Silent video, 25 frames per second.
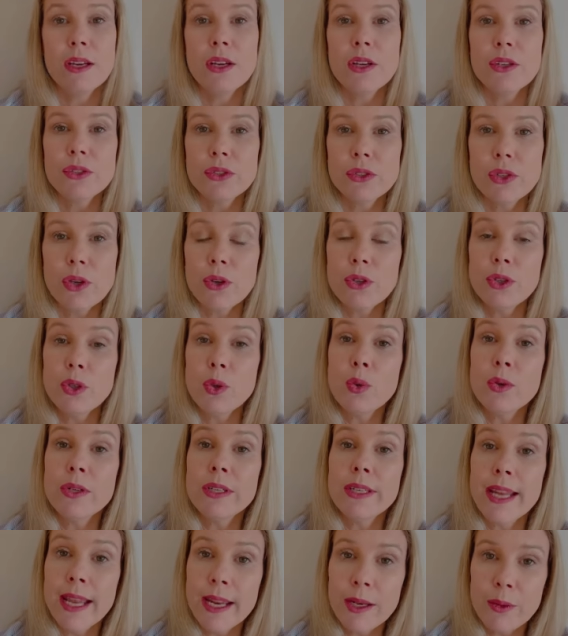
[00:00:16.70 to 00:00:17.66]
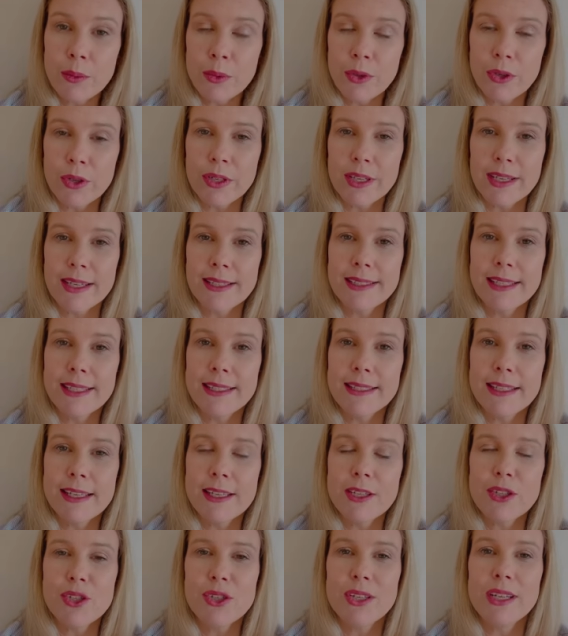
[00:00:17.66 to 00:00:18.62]
So your network is
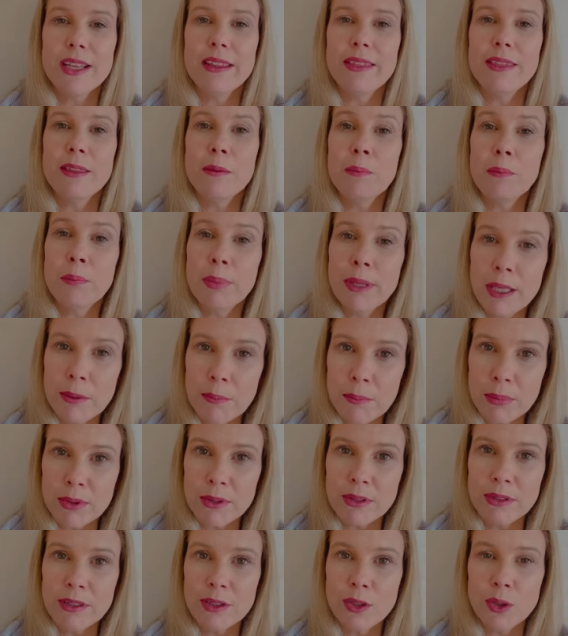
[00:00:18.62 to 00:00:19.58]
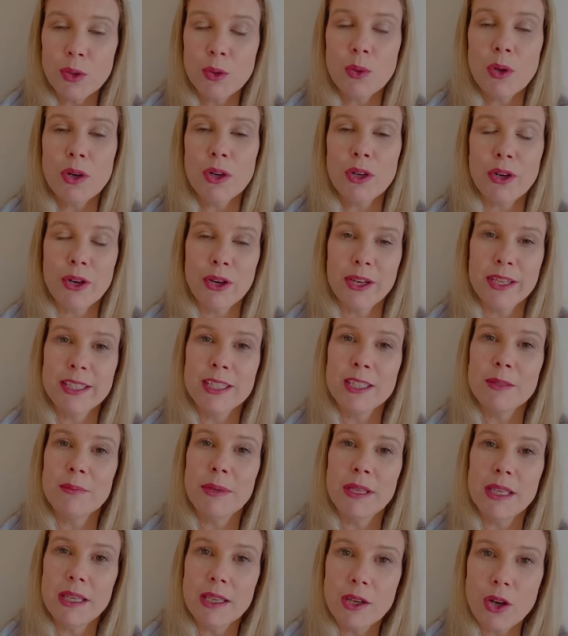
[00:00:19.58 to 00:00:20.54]
essentially the people who are going
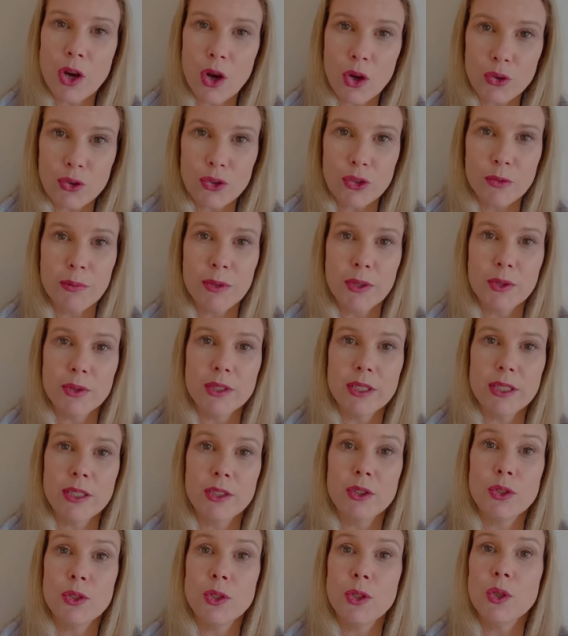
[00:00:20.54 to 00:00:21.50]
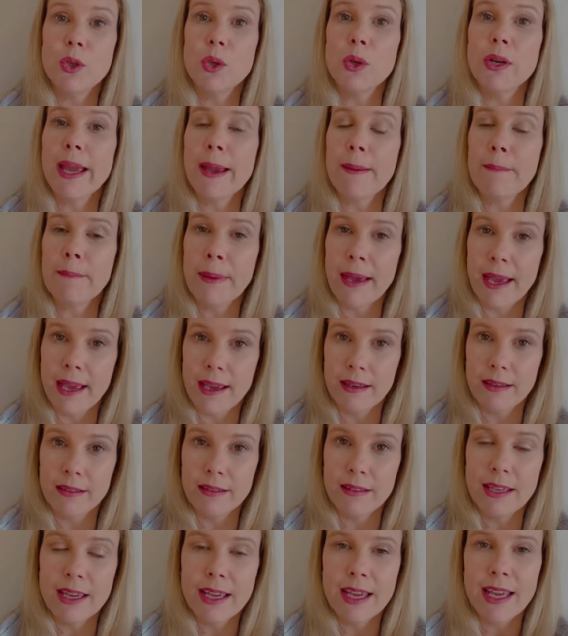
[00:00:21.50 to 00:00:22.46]
to be contributing to your
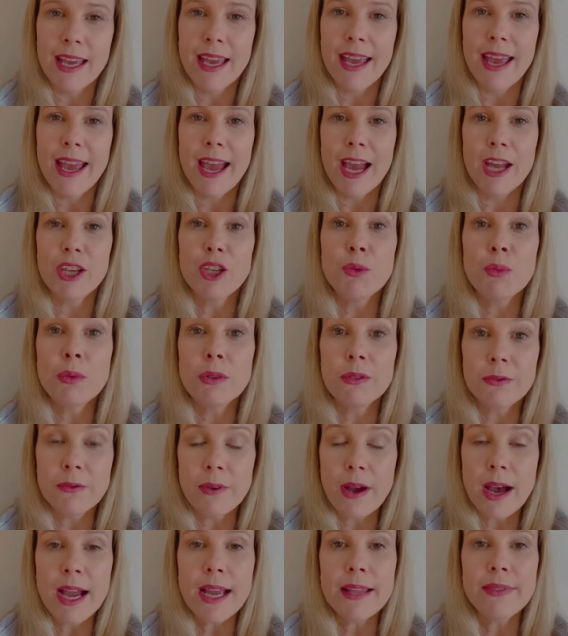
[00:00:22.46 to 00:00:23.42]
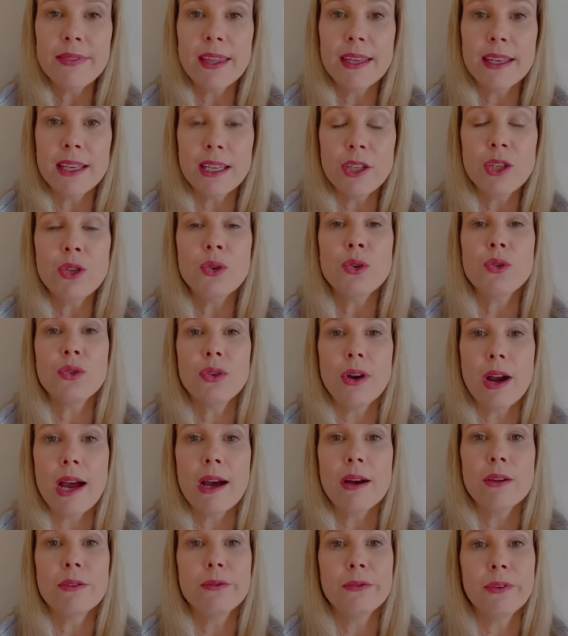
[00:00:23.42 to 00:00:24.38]
campaign. And you will find that in your
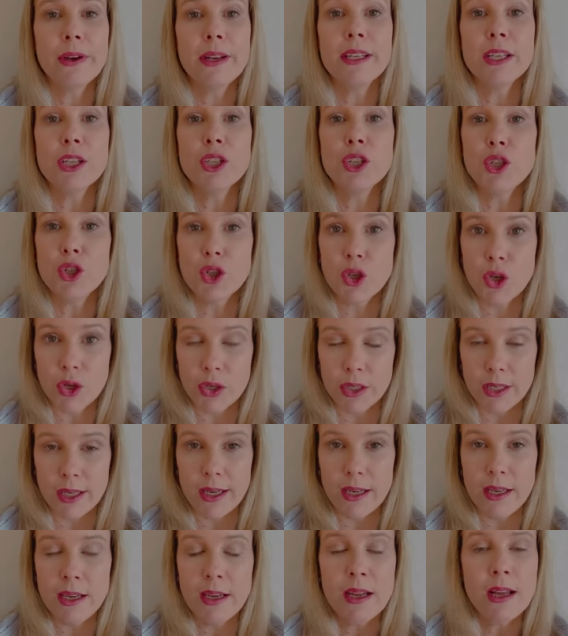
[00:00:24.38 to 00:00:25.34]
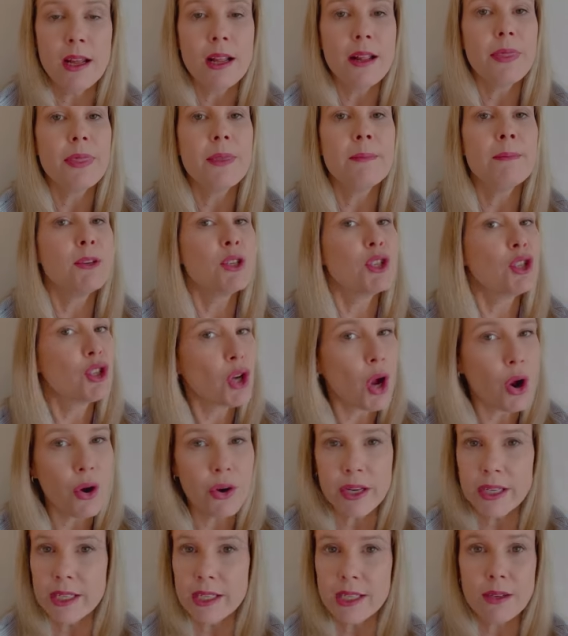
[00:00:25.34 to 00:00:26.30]
crowdfunding journey, the
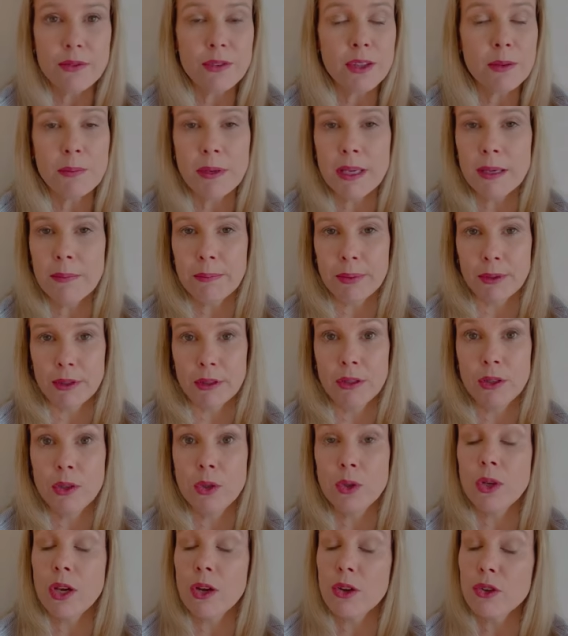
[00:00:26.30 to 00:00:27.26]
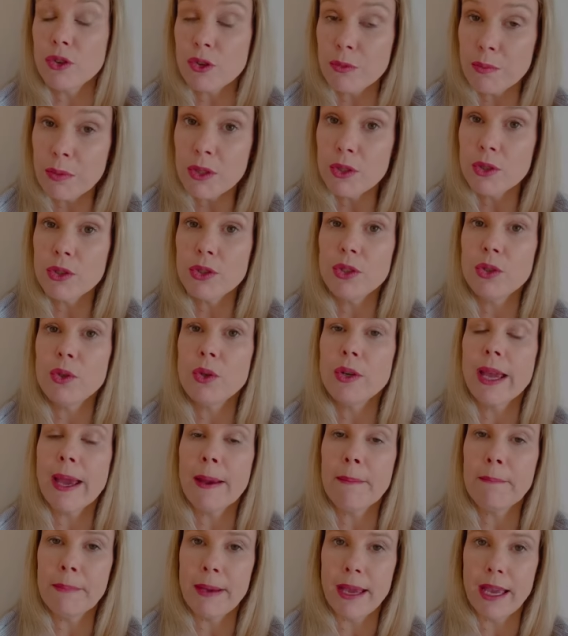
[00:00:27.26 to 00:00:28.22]
majority of the people who contribute to your
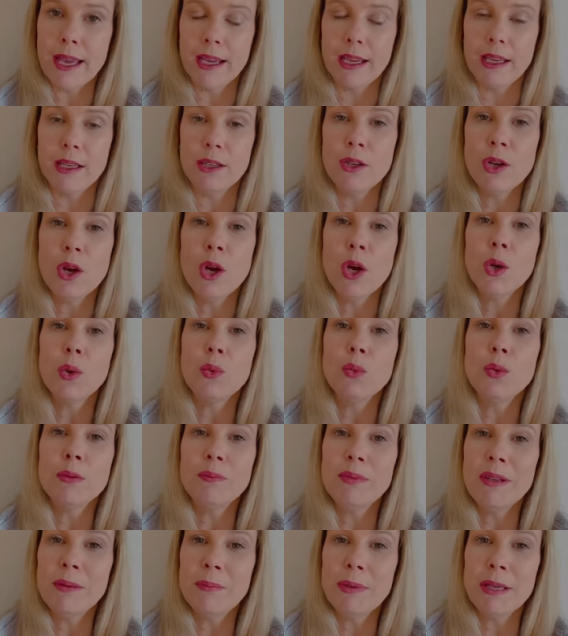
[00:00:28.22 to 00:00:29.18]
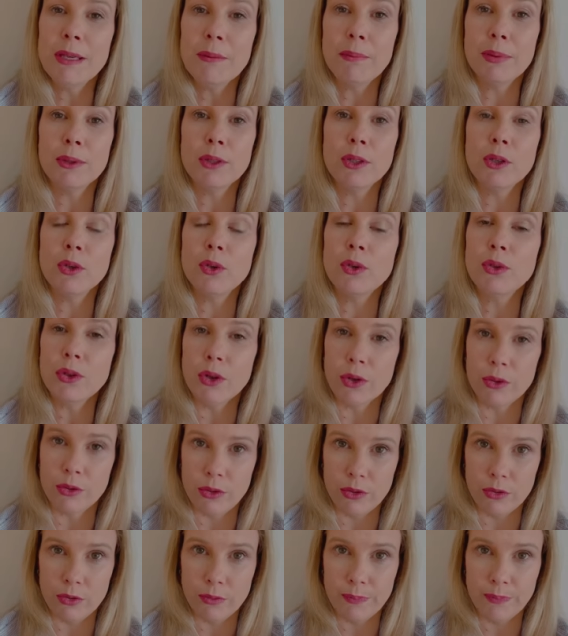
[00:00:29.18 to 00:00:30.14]
campaign will be people who know
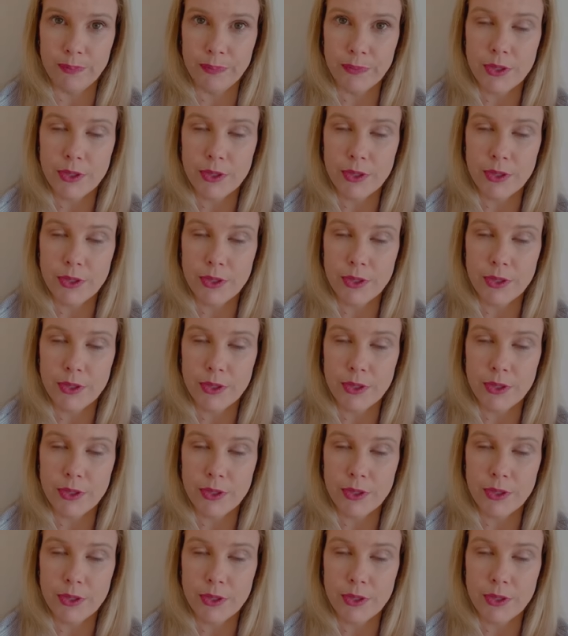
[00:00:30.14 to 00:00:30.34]
you.